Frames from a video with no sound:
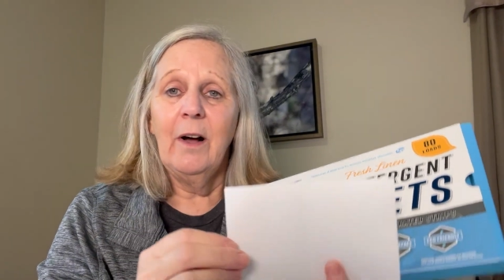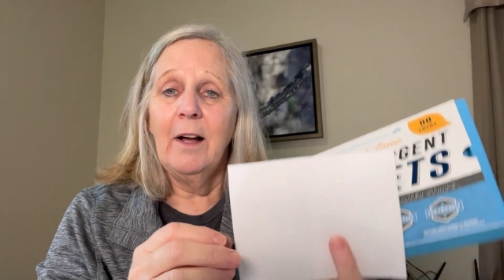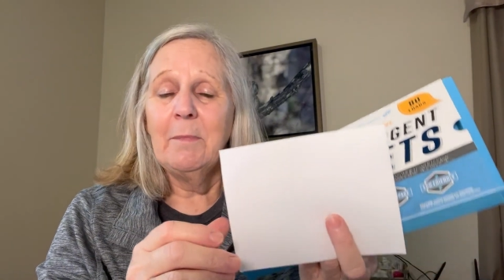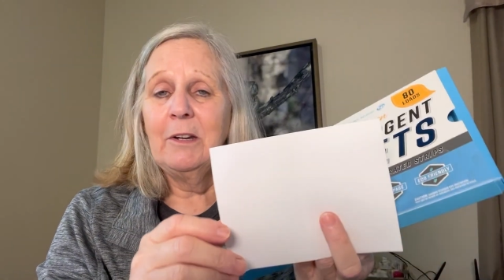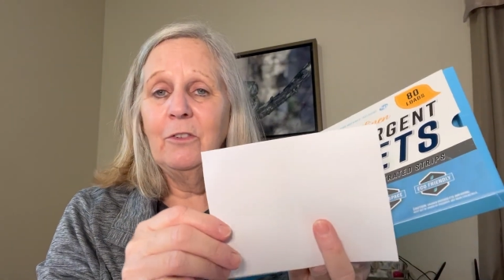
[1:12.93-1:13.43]

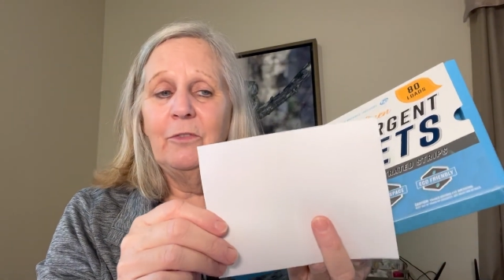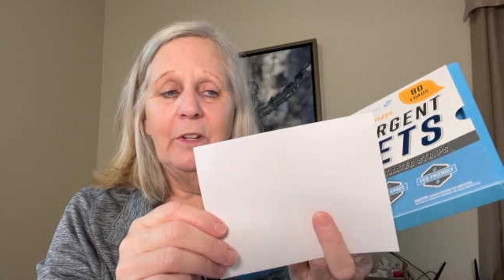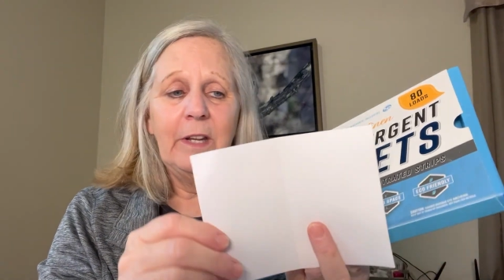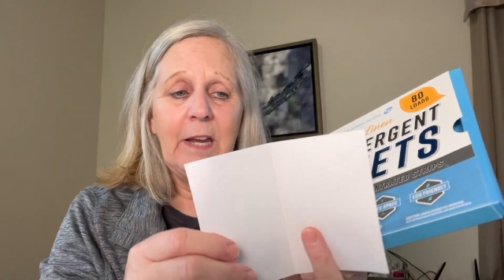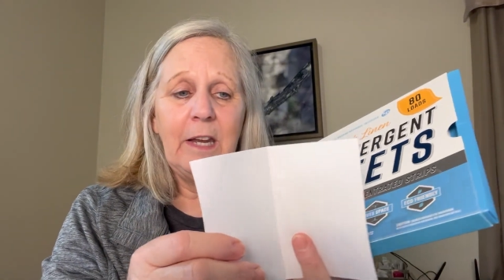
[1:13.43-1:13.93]
I just feel
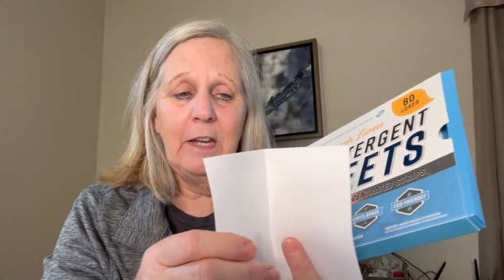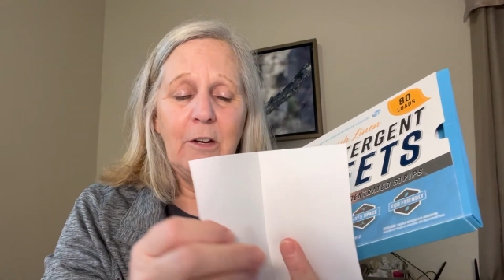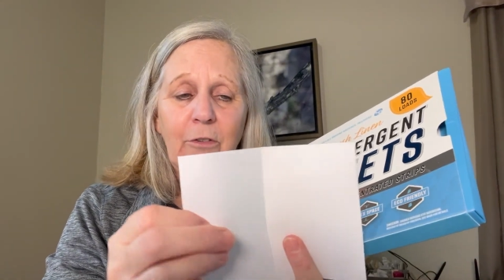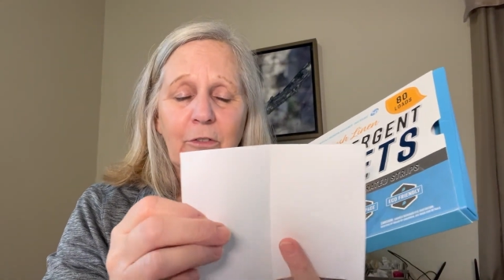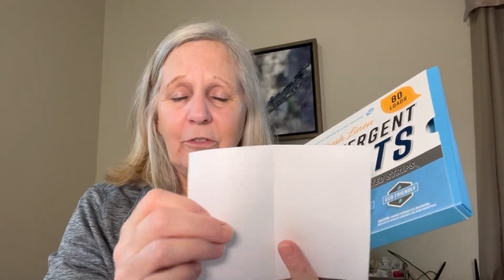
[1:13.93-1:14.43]
like, you
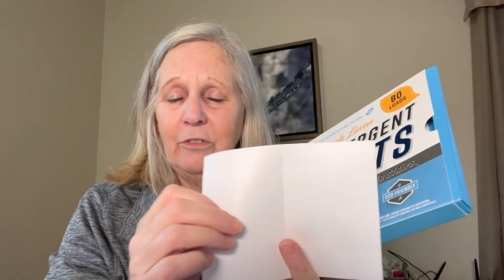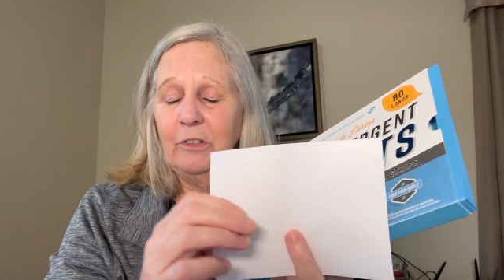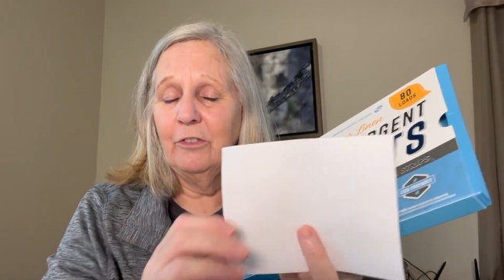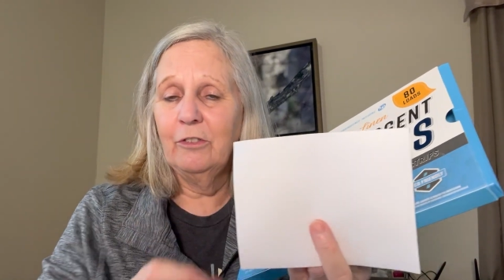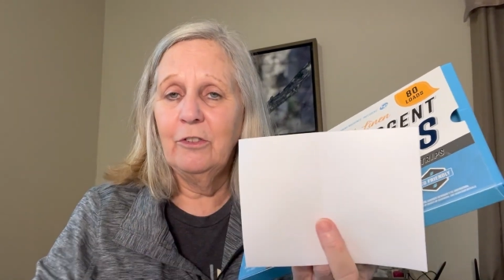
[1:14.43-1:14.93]
know,
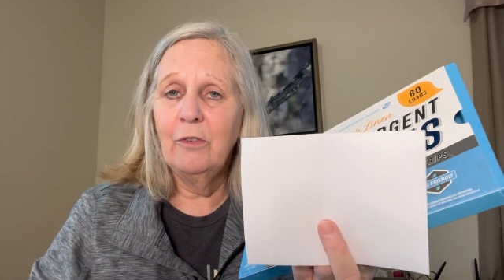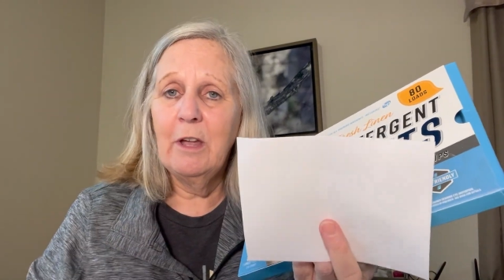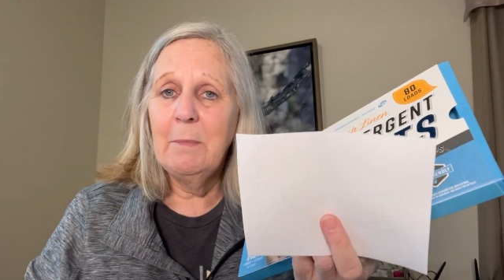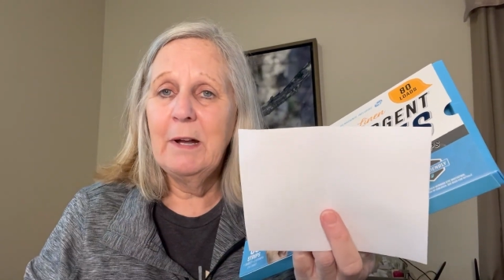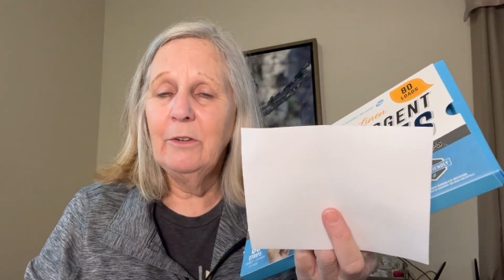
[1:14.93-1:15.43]
since there's no
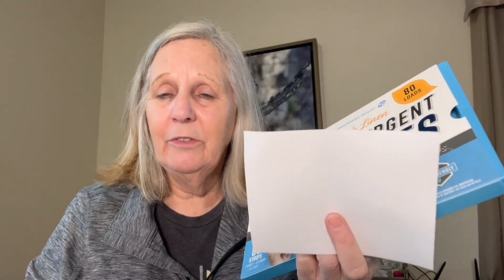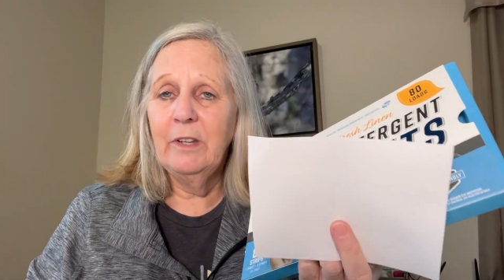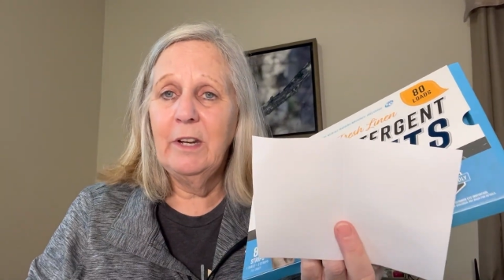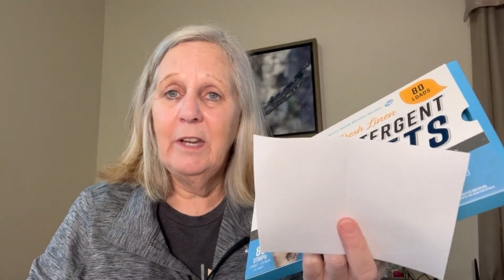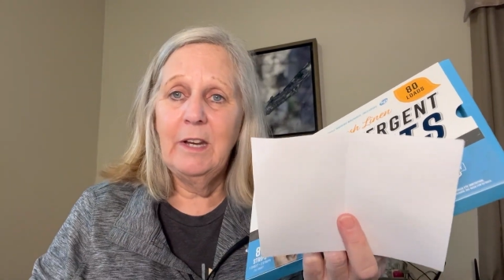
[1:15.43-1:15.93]
chemicals
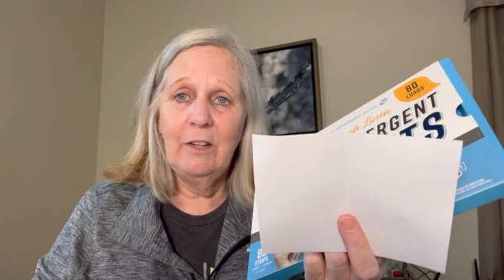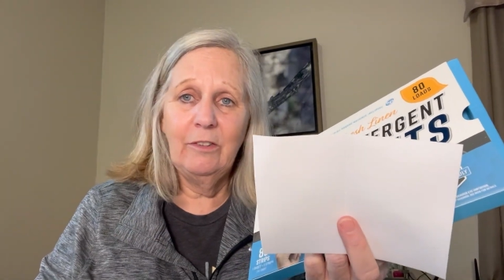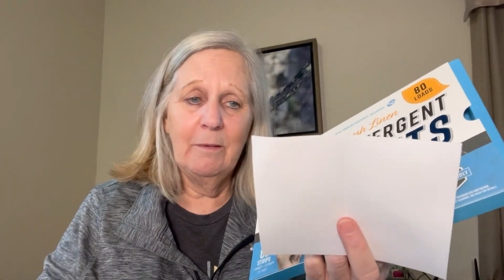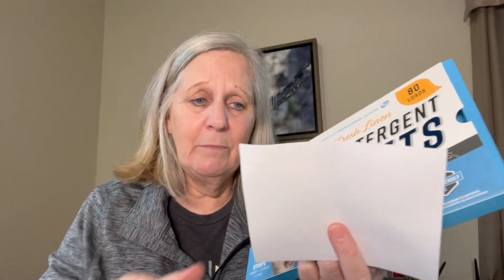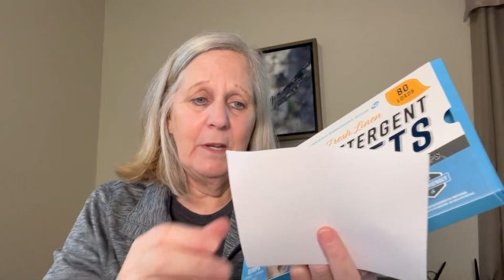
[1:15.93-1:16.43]
in it, it's
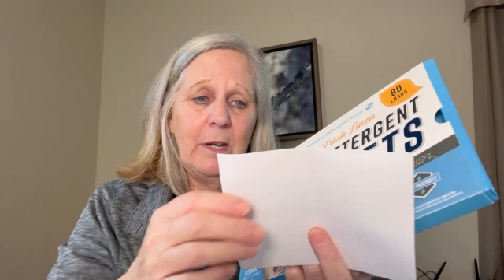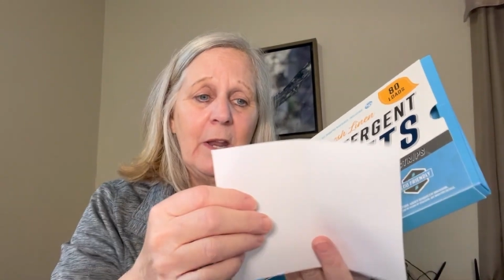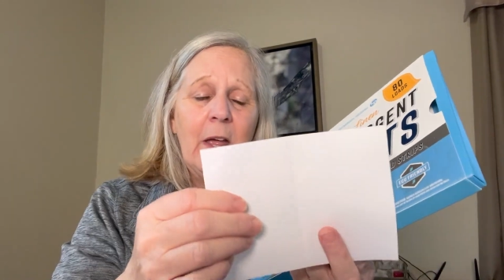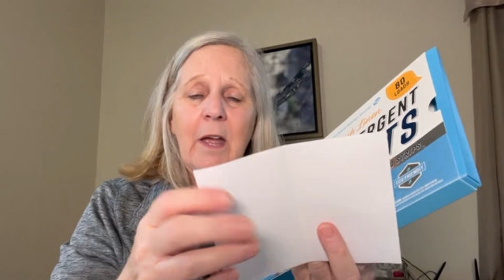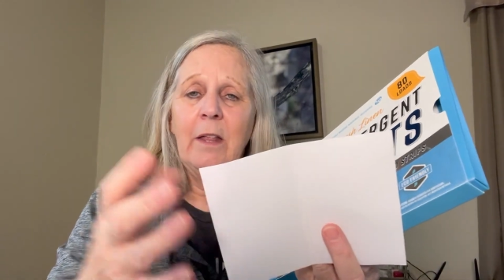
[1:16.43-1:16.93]
something
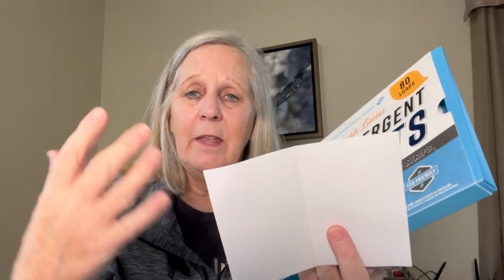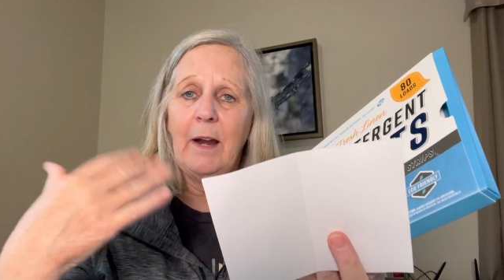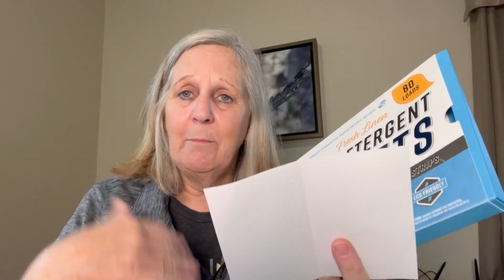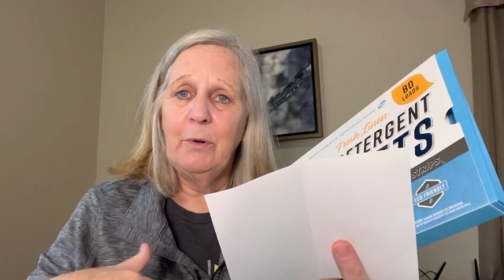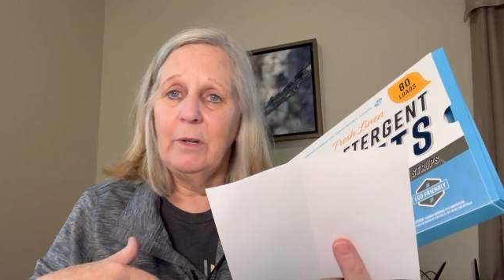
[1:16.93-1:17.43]
that
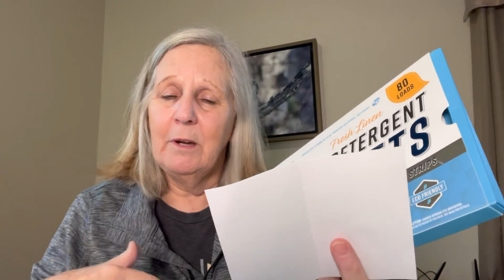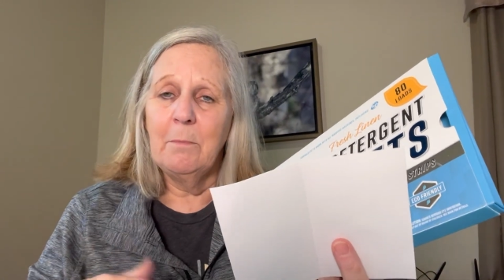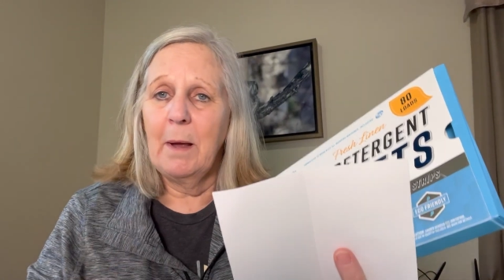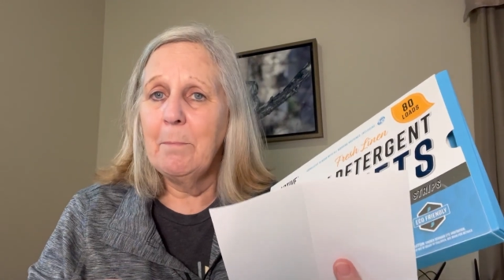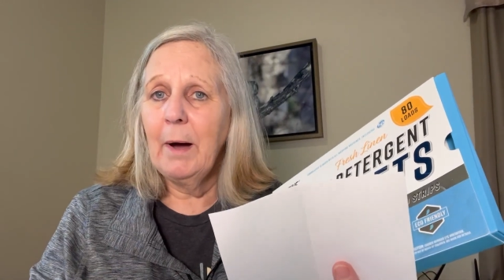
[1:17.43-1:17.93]
I'm putting in
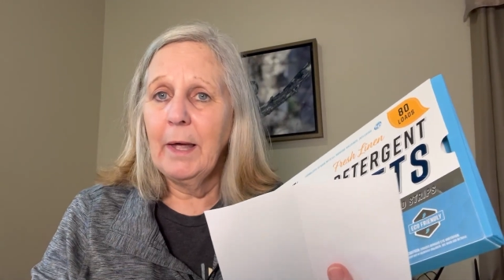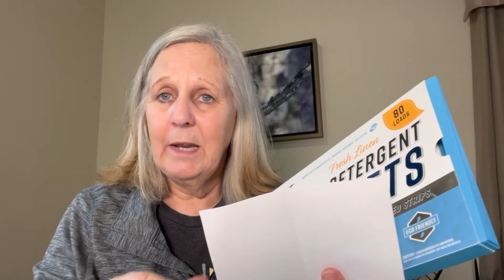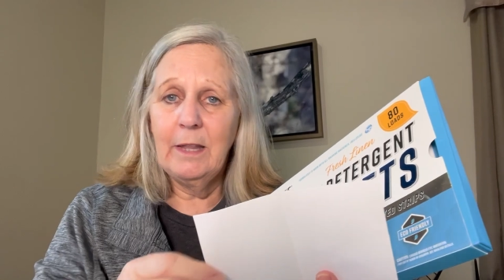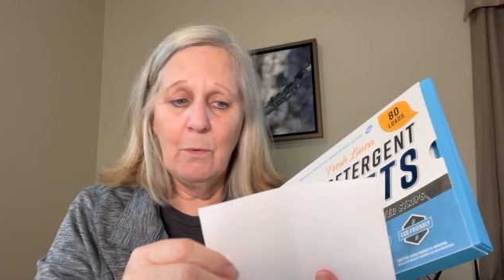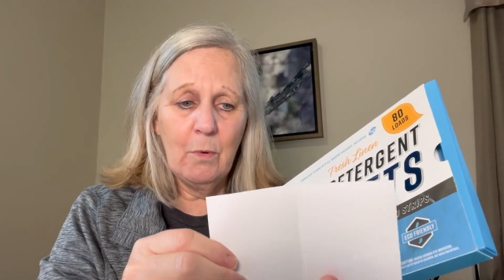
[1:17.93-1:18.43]
my body
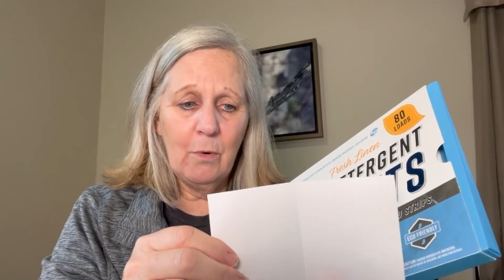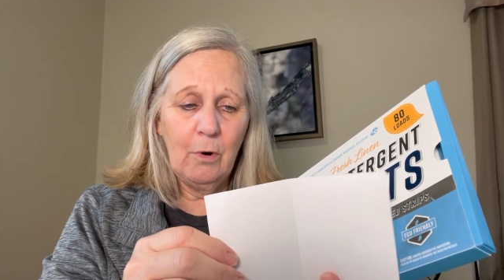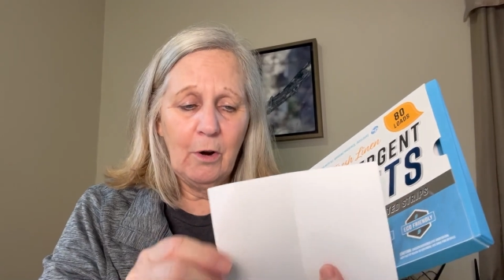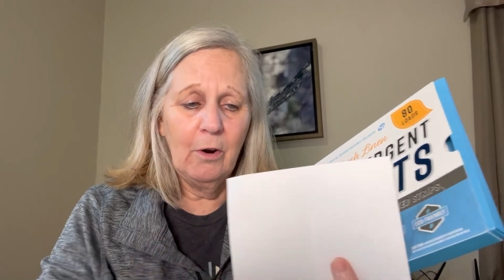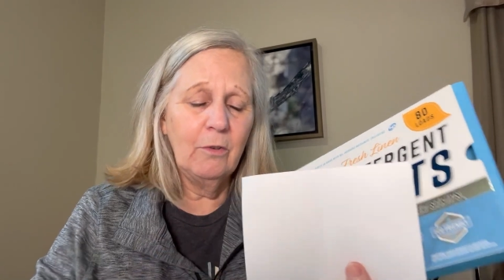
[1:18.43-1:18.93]
that won't
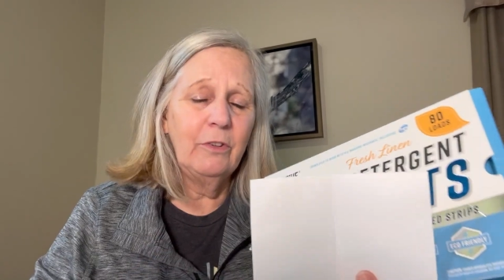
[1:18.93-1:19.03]
hurt.